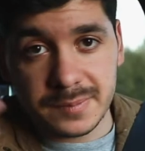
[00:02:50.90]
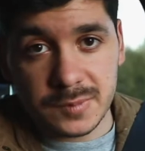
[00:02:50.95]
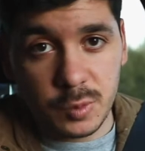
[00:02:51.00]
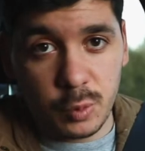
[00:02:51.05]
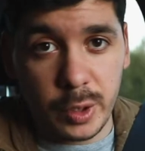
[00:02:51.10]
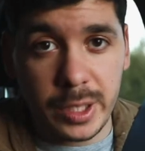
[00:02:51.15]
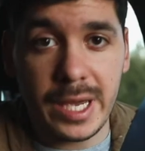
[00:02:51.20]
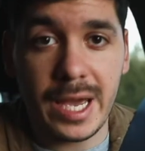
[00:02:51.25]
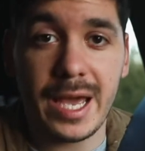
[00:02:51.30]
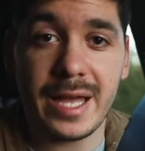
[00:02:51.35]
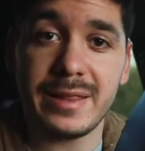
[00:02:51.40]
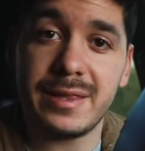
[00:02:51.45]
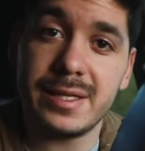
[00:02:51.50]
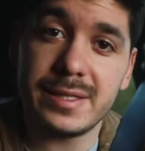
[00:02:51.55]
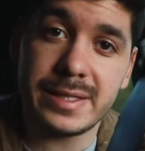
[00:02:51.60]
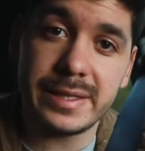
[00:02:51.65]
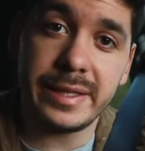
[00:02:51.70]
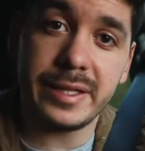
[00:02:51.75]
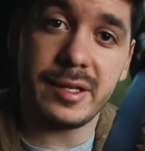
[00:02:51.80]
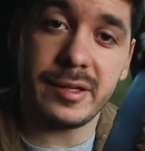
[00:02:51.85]
we had
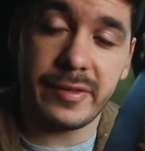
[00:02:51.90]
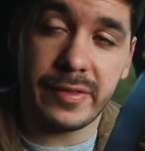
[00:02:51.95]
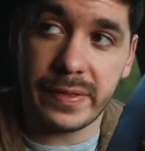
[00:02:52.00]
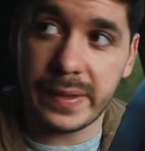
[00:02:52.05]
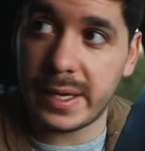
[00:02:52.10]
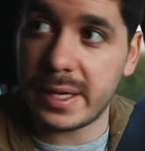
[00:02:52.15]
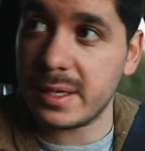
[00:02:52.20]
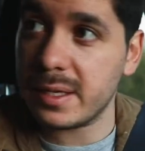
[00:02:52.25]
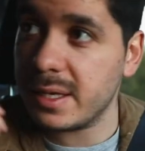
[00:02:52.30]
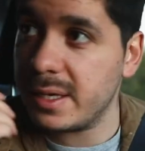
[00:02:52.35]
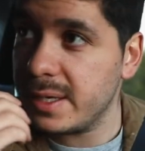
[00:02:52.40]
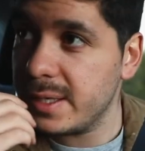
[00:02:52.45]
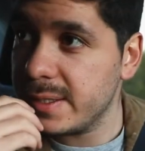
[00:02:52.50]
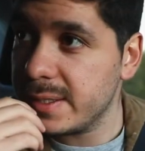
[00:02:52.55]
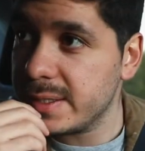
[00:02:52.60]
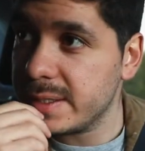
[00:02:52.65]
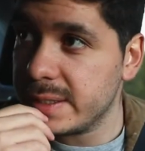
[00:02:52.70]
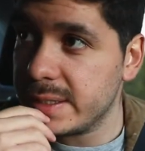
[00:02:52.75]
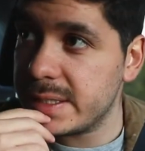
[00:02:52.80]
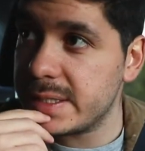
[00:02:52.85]
this little thing,
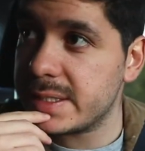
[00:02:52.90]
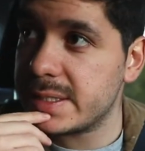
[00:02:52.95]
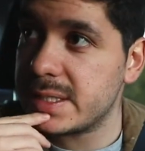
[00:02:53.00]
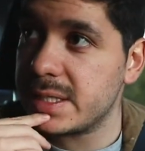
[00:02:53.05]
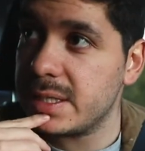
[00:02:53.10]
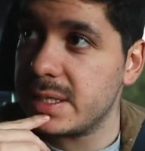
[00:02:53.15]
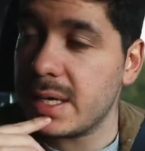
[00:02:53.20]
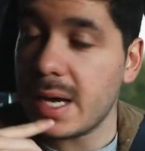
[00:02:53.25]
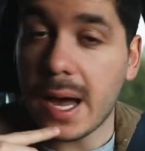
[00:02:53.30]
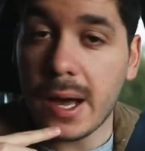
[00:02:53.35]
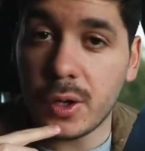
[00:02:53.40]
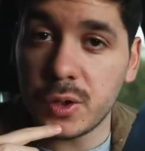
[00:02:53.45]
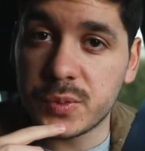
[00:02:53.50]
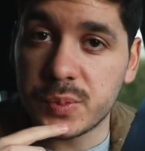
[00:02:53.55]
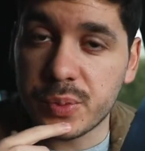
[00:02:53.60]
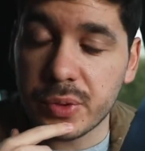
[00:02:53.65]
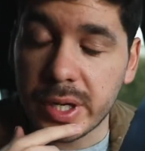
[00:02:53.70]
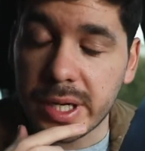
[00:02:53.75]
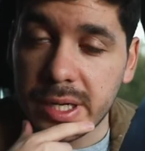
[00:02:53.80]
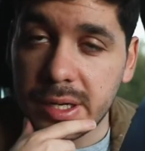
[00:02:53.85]
this
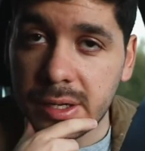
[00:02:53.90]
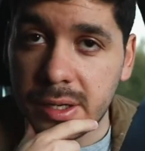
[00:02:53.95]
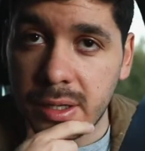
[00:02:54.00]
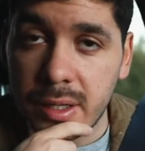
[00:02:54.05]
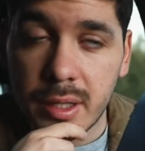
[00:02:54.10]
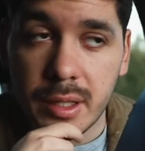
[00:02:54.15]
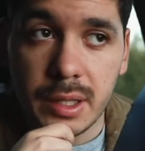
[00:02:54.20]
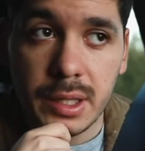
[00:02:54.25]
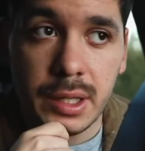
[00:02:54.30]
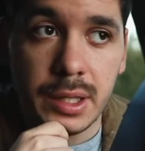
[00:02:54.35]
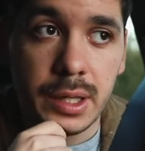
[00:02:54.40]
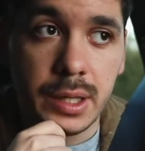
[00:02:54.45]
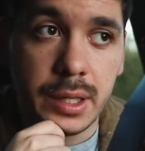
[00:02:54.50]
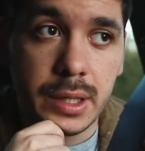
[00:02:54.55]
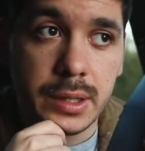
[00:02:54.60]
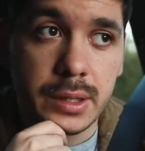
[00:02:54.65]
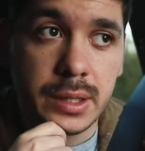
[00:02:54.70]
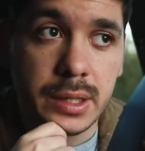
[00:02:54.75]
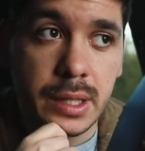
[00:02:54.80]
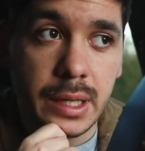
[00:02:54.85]
outbreak,
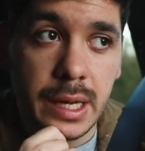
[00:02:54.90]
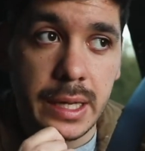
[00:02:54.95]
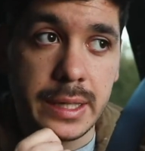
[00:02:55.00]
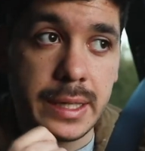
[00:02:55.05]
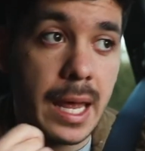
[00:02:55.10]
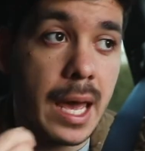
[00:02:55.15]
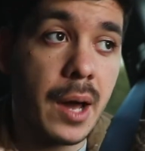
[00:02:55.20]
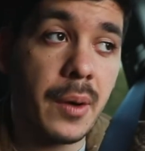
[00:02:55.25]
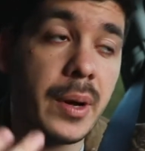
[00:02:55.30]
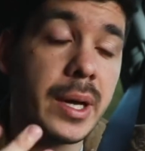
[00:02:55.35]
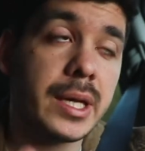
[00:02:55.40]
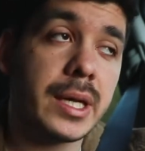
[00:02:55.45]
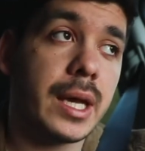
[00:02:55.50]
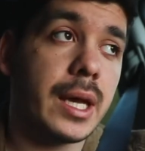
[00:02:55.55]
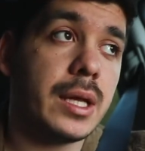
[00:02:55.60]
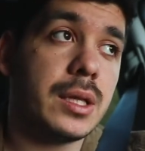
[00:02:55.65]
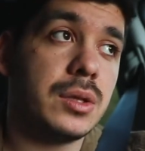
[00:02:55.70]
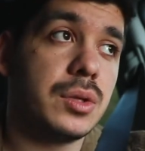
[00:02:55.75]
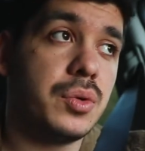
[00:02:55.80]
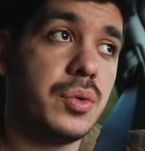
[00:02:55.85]
and now I
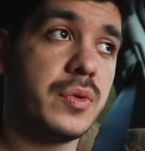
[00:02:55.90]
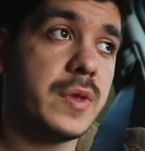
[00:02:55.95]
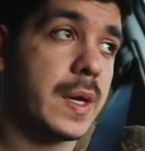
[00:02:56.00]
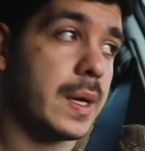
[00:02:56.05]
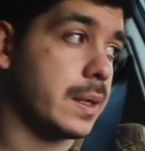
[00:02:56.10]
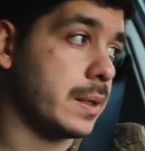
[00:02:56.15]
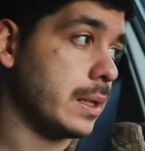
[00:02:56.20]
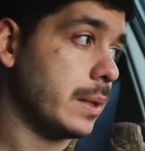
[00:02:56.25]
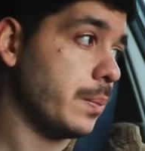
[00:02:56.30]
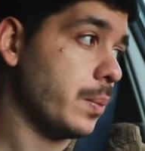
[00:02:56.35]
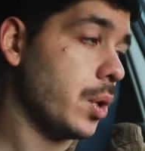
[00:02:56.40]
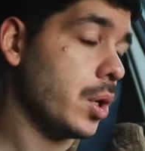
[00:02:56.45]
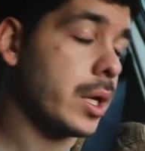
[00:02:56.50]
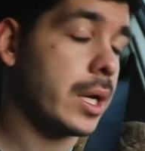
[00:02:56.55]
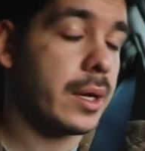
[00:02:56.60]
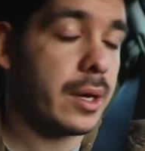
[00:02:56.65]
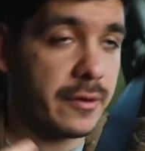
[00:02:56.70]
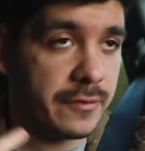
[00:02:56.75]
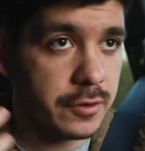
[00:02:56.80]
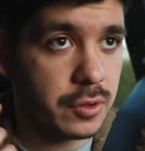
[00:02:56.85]
can't do that. But
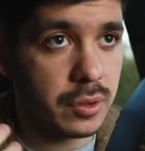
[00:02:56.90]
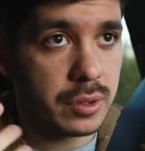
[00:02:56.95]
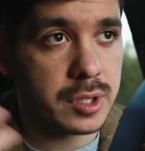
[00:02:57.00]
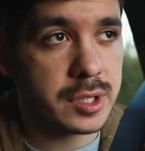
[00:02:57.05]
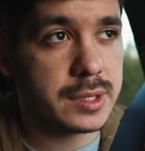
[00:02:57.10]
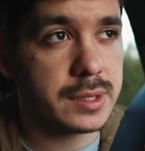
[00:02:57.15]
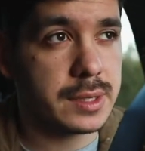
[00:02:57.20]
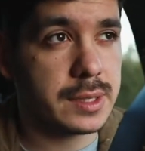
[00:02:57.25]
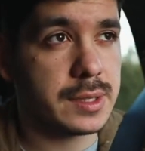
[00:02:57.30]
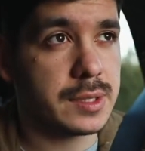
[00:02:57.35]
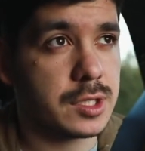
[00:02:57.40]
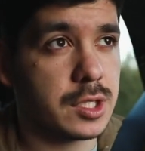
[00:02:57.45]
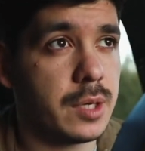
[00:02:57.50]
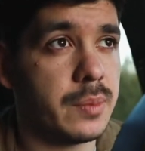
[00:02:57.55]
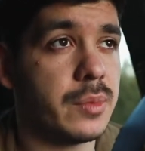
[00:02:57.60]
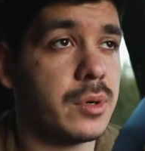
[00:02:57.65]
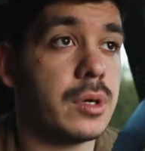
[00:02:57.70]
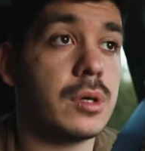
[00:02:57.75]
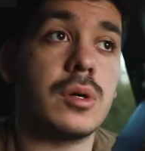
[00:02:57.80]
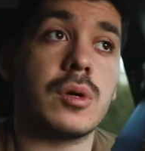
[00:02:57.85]
of course this
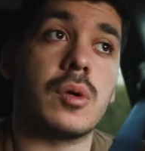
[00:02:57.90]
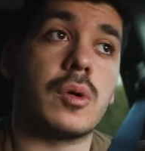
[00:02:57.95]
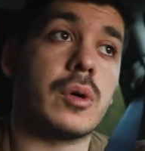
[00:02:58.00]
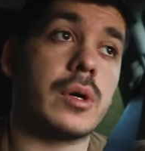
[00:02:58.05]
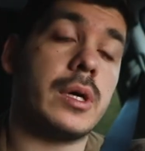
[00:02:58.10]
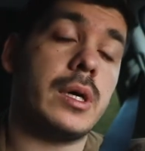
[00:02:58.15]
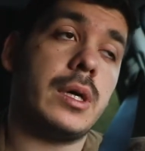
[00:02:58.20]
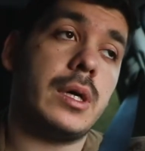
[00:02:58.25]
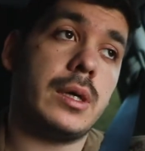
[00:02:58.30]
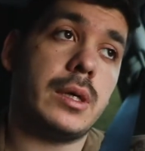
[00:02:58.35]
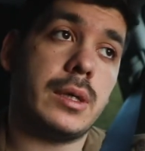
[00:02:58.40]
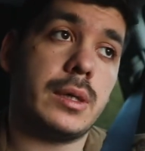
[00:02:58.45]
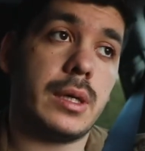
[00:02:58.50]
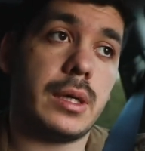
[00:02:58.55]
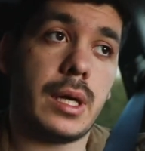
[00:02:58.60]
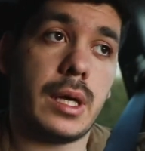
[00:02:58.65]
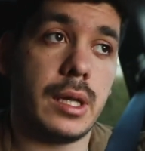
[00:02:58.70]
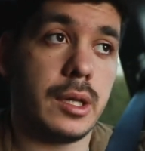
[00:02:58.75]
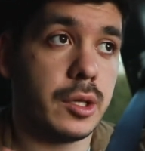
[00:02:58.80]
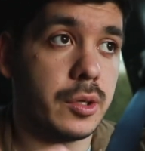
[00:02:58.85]
summer or
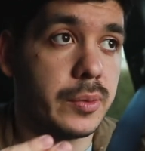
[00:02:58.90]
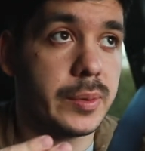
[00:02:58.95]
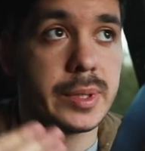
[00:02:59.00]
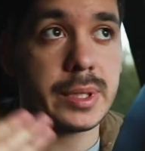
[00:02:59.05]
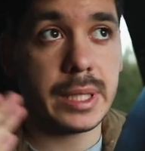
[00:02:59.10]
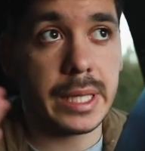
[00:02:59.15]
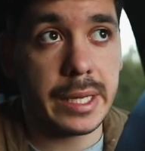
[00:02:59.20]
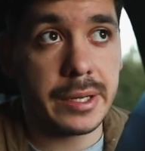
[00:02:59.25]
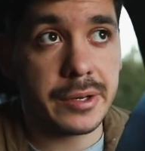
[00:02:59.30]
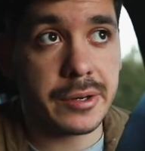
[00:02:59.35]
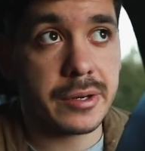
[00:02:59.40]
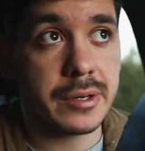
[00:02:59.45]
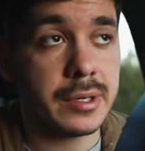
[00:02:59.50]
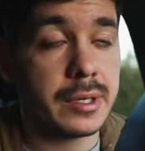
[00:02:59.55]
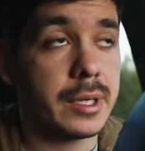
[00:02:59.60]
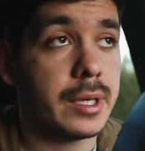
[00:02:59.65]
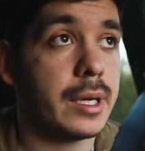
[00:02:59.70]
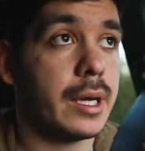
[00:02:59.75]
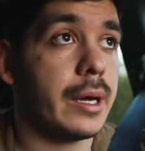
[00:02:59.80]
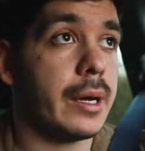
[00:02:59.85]
a little bit later
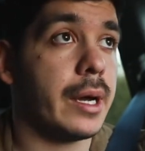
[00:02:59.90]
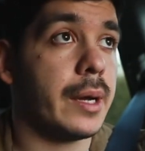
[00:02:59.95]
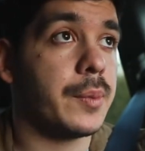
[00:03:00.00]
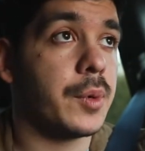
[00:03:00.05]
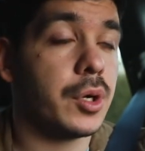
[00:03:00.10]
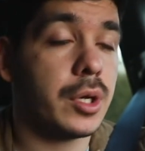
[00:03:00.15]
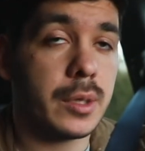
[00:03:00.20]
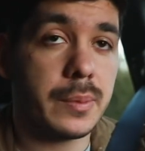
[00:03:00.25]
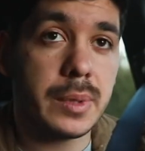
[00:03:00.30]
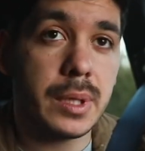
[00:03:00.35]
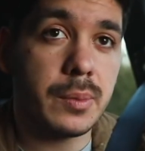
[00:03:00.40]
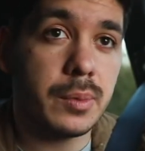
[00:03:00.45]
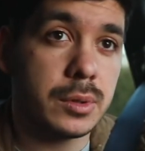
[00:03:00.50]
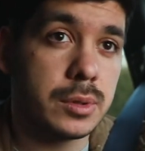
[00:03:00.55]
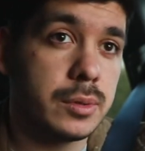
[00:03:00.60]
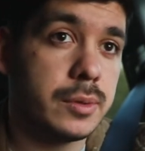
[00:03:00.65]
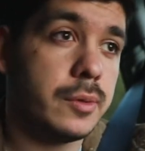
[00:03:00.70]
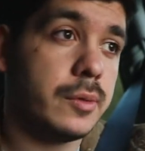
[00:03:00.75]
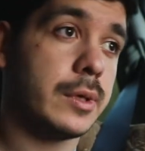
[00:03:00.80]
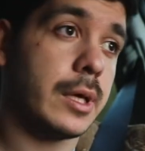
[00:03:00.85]
I'm gonna be able
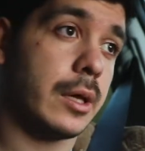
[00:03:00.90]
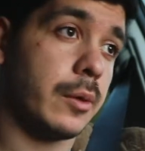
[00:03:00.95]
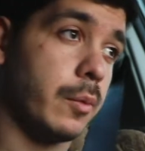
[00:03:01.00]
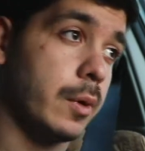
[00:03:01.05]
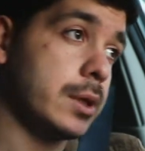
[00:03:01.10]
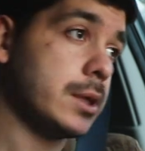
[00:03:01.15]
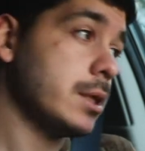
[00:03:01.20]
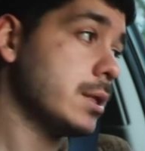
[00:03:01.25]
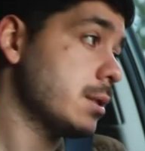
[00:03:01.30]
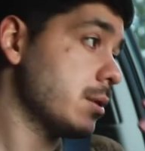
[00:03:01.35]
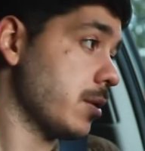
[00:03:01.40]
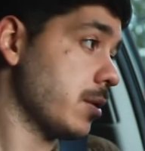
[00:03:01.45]
to do that when this